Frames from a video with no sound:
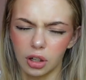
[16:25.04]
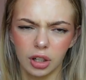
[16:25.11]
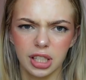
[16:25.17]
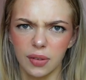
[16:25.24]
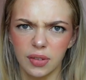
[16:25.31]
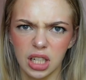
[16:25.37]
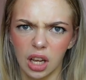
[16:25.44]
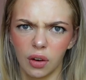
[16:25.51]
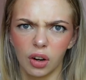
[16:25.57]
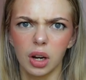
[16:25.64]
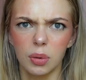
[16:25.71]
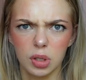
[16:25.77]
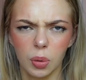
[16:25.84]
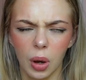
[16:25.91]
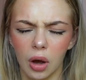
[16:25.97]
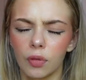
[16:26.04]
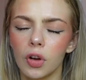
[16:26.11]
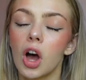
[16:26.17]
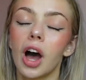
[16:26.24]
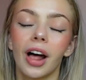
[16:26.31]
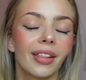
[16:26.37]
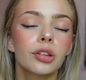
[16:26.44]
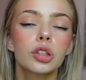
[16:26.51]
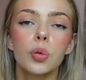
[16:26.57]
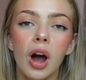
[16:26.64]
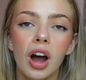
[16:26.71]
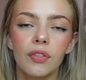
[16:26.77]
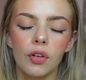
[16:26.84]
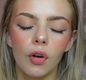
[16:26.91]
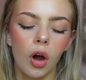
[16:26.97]
a little
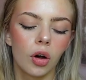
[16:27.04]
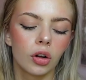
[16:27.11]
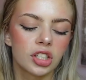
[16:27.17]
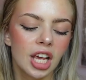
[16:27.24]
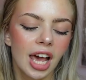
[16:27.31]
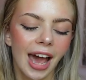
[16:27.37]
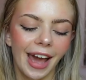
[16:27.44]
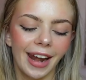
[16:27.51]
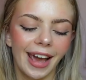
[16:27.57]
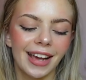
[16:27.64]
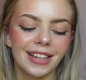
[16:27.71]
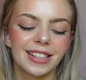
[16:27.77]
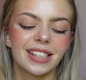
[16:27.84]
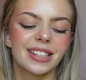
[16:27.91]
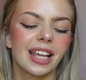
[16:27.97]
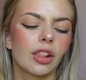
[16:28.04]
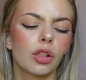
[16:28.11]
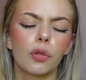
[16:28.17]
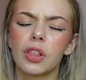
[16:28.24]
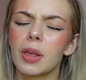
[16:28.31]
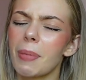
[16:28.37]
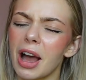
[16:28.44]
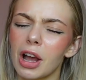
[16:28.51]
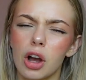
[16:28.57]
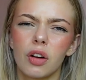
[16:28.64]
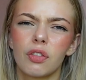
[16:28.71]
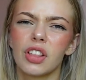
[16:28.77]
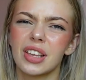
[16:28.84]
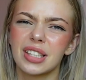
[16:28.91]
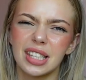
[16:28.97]
12 year old, and it has this like lovely back
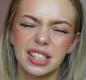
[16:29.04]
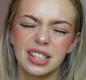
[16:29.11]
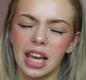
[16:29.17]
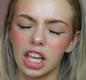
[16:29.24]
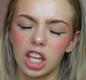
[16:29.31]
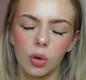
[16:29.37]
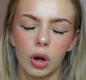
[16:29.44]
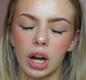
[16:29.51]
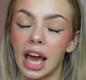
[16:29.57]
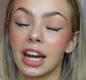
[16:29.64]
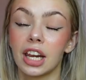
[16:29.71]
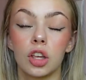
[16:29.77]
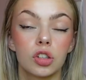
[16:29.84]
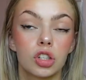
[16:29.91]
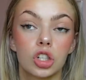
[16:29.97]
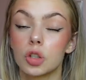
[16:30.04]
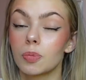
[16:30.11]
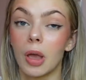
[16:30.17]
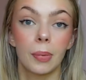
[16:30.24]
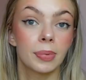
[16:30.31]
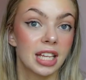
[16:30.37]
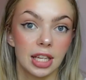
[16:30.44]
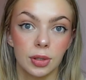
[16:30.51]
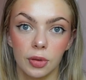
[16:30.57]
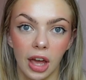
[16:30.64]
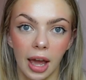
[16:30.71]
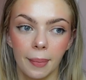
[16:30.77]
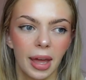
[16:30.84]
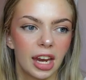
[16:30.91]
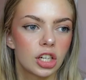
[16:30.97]
cover that says thank you on it, and I used to just be obsessed with
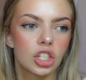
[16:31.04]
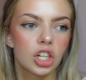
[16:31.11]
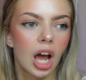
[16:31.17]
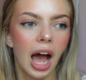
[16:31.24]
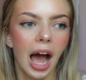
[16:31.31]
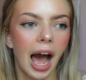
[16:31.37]
that image.